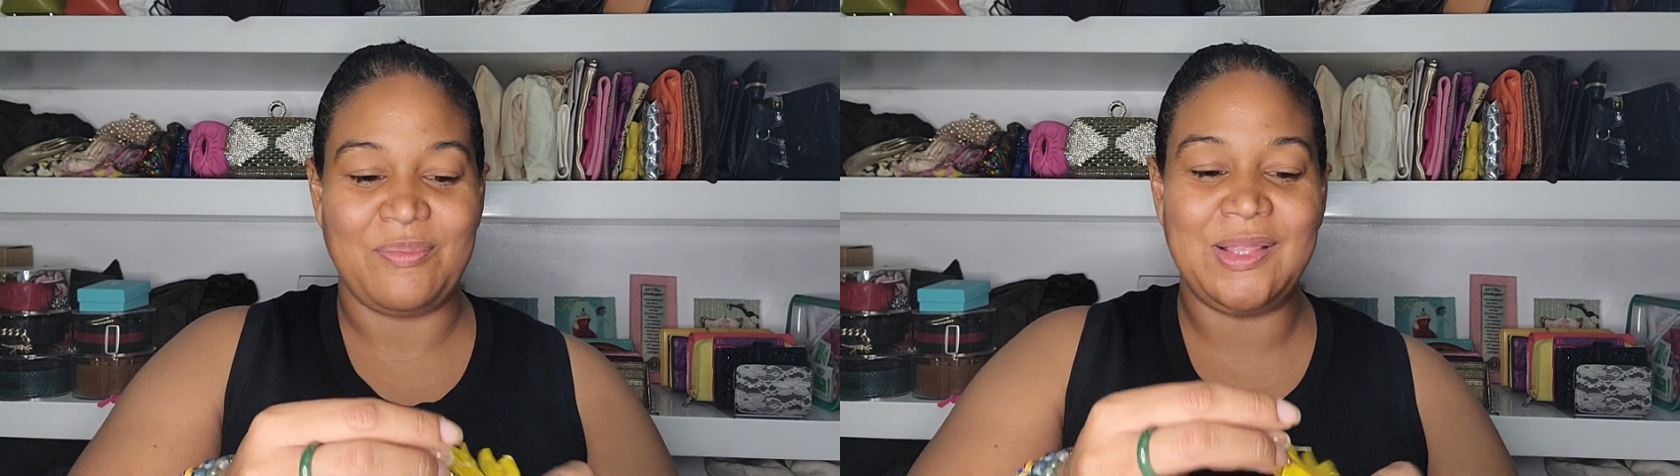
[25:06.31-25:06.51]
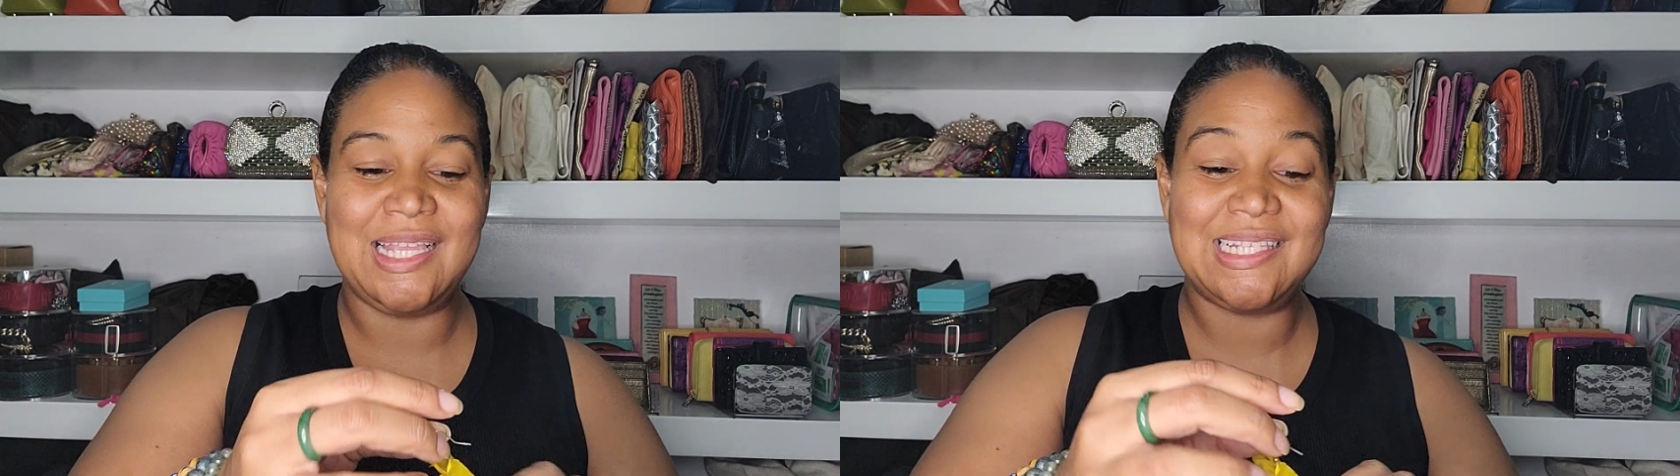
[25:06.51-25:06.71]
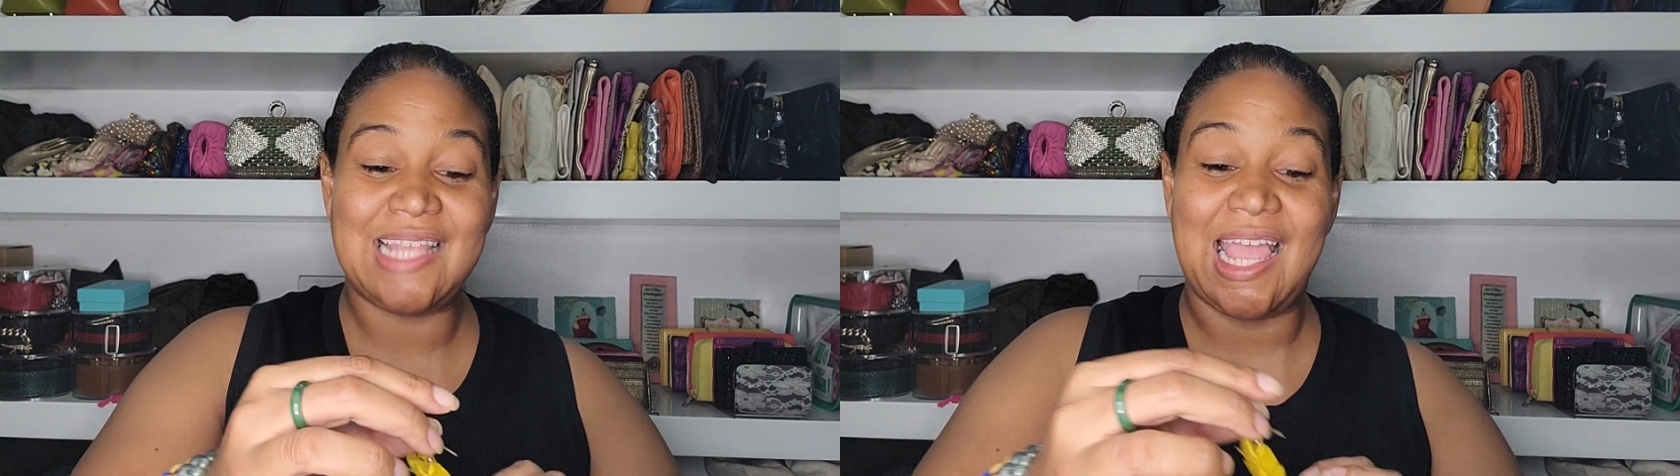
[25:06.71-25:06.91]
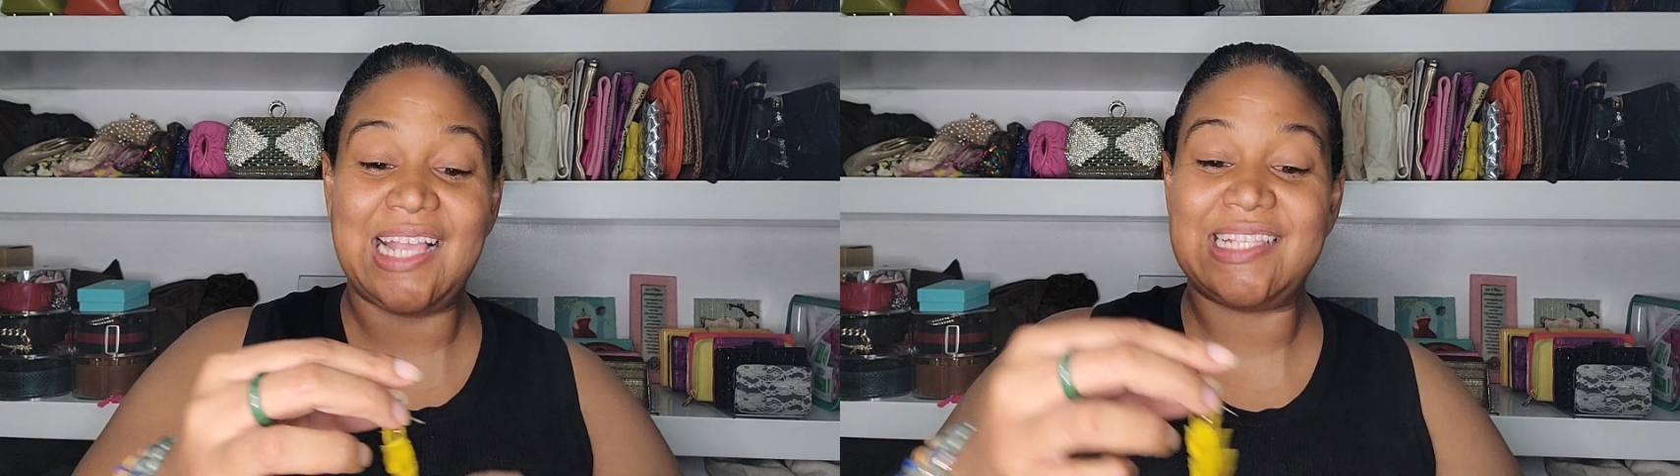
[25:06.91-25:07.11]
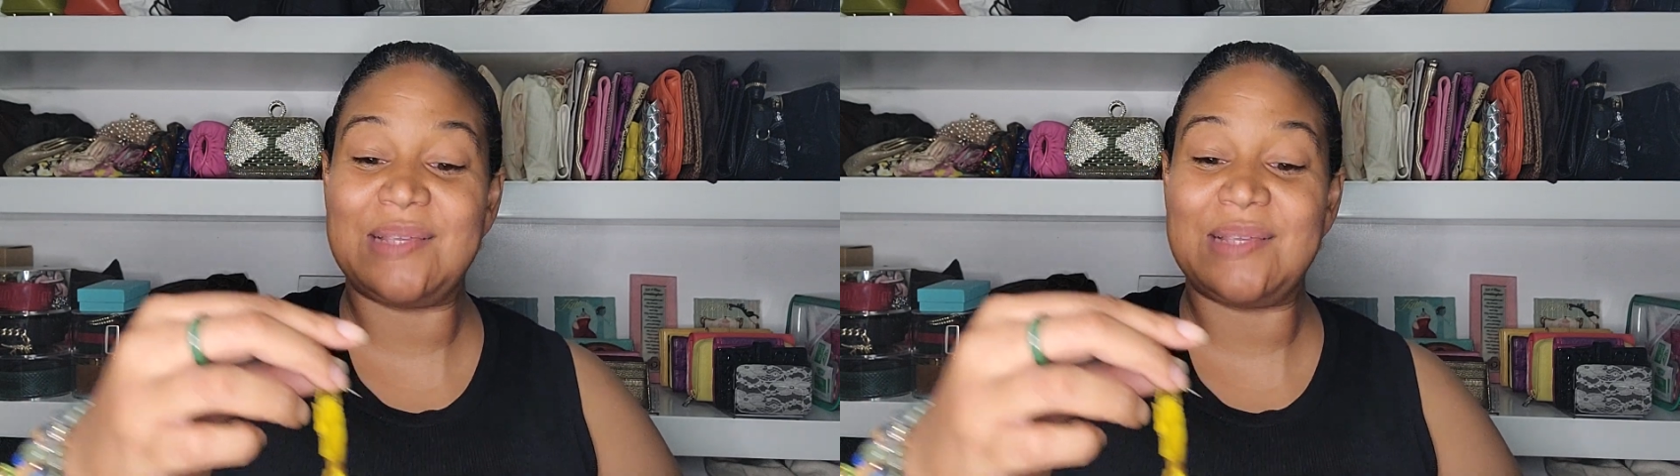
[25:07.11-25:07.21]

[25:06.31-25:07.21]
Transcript: please like,